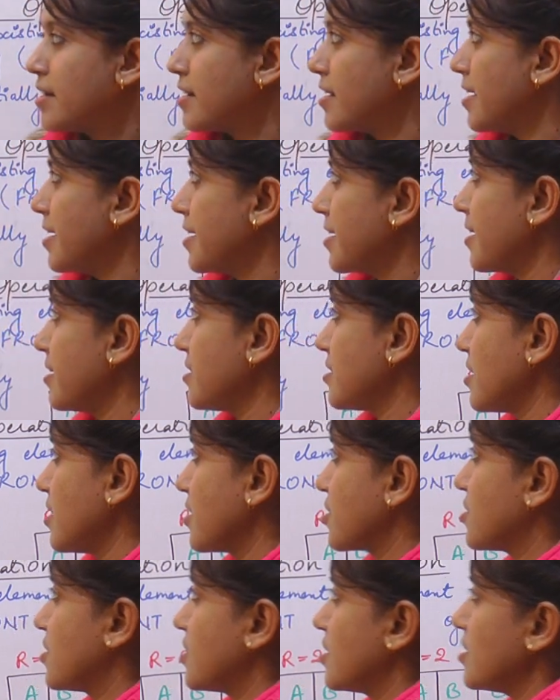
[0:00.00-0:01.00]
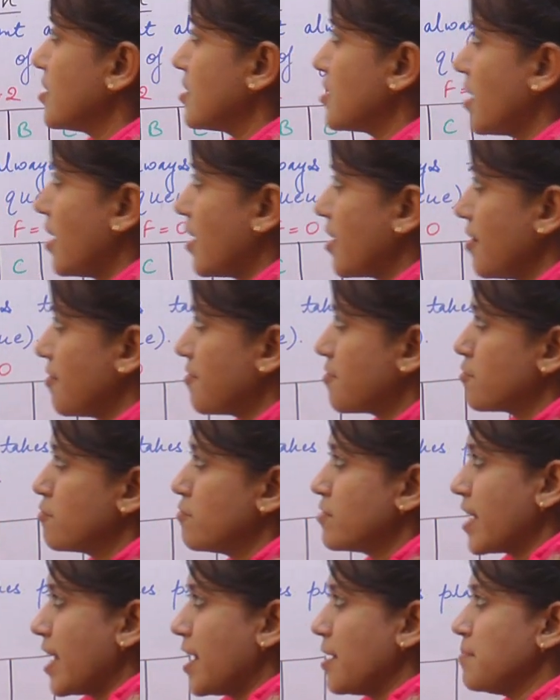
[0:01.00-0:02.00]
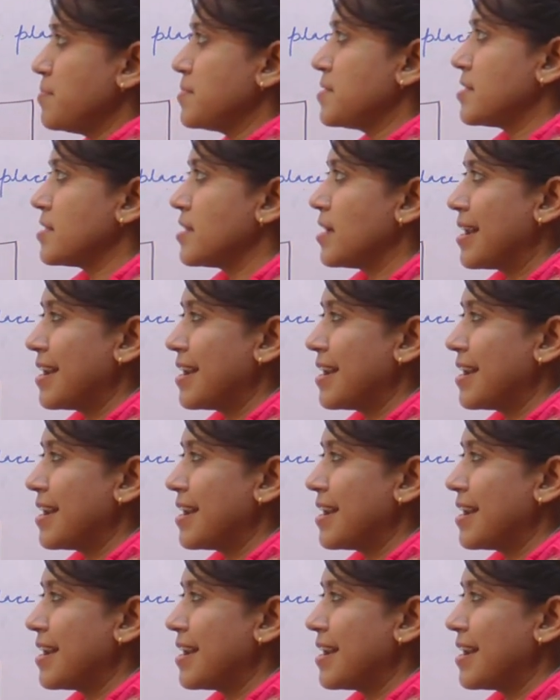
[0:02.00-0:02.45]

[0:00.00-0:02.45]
data structures are of two types,